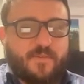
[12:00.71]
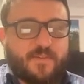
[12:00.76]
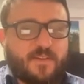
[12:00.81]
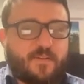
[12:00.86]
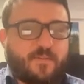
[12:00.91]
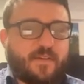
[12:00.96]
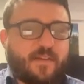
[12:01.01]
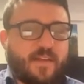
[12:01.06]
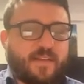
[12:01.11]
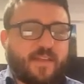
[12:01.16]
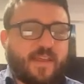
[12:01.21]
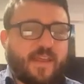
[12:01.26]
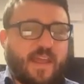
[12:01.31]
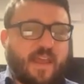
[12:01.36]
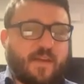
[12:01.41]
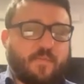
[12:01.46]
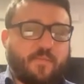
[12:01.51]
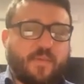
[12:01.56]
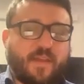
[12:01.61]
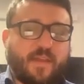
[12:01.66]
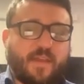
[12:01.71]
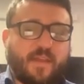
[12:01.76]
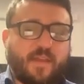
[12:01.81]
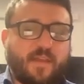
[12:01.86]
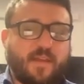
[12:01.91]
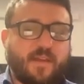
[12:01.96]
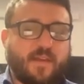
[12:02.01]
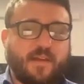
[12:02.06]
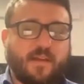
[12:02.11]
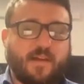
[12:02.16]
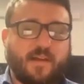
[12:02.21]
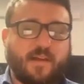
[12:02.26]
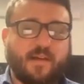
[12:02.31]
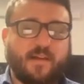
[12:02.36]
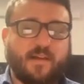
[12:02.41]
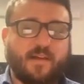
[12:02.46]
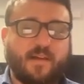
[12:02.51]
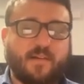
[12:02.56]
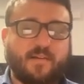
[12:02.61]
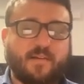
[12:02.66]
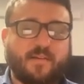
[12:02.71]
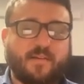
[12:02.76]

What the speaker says: so it can't be, it